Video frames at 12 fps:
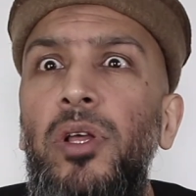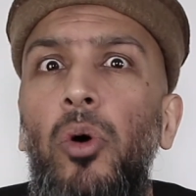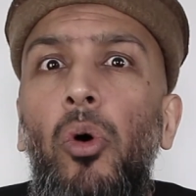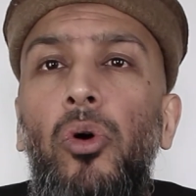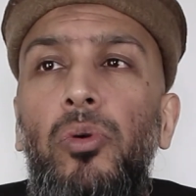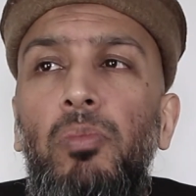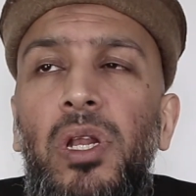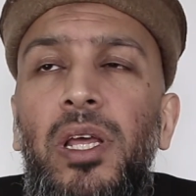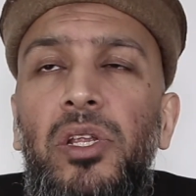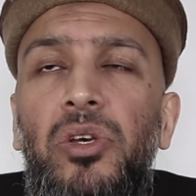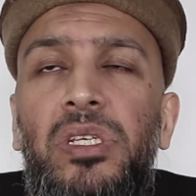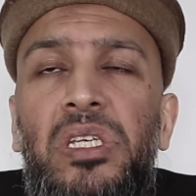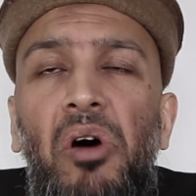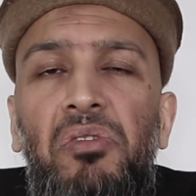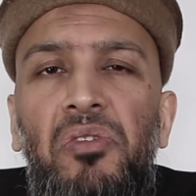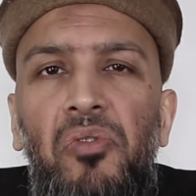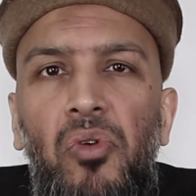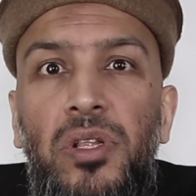in, or lead yourself
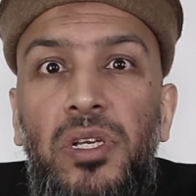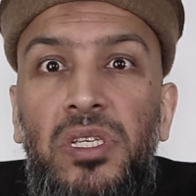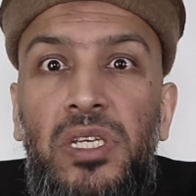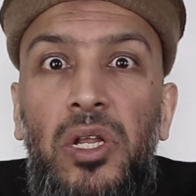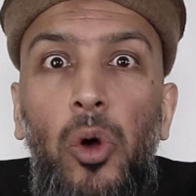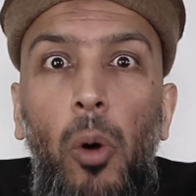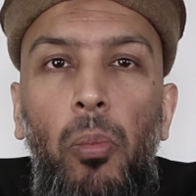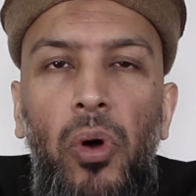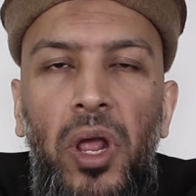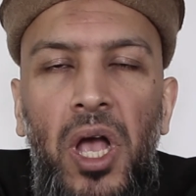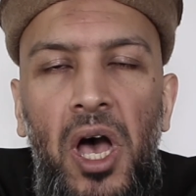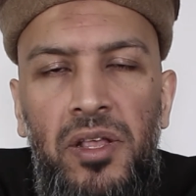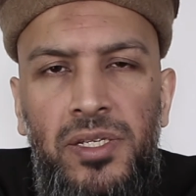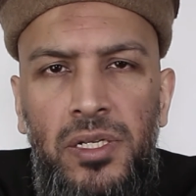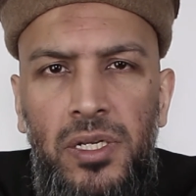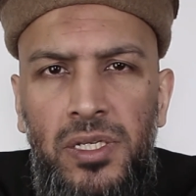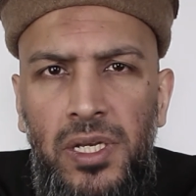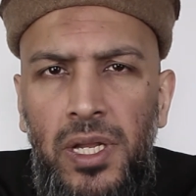to fall into sin, or putting others
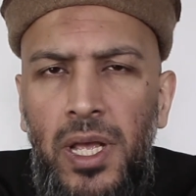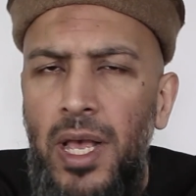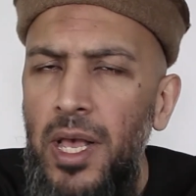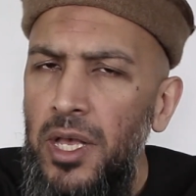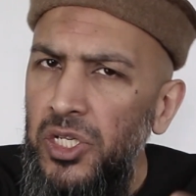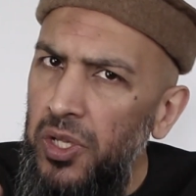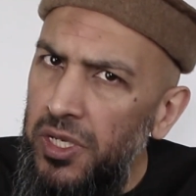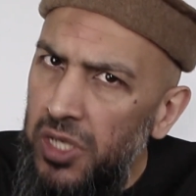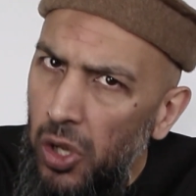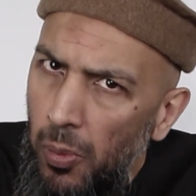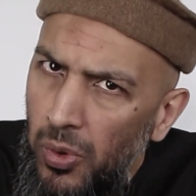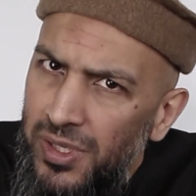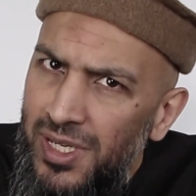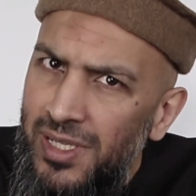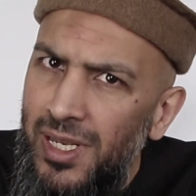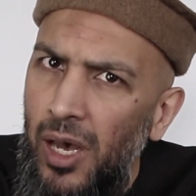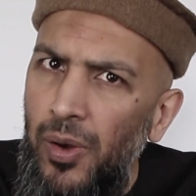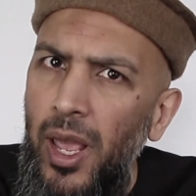into sin. So there's a lot more
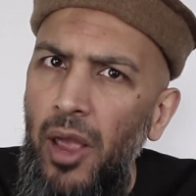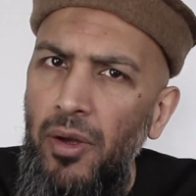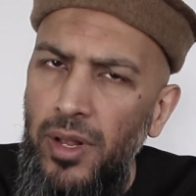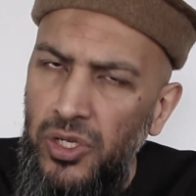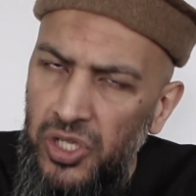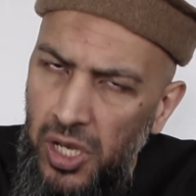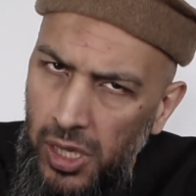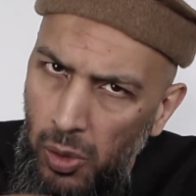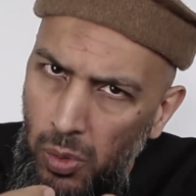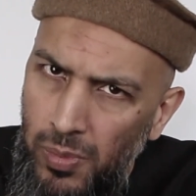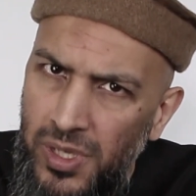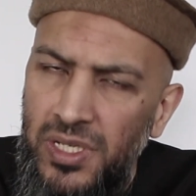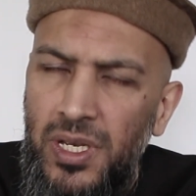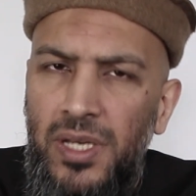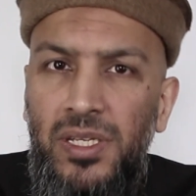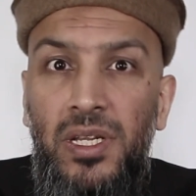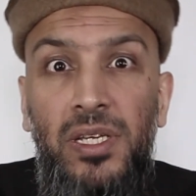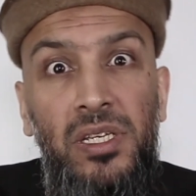detail here. And inshallah, we'll be
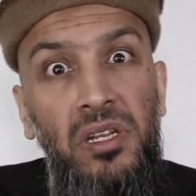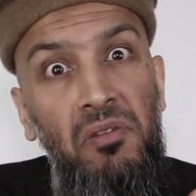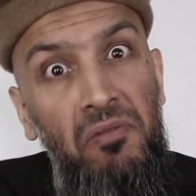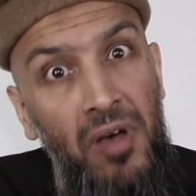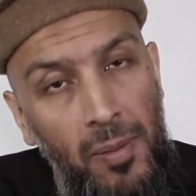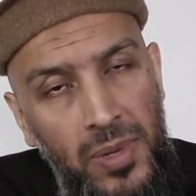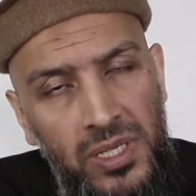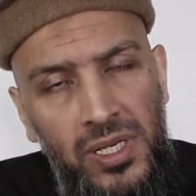discussing this in the family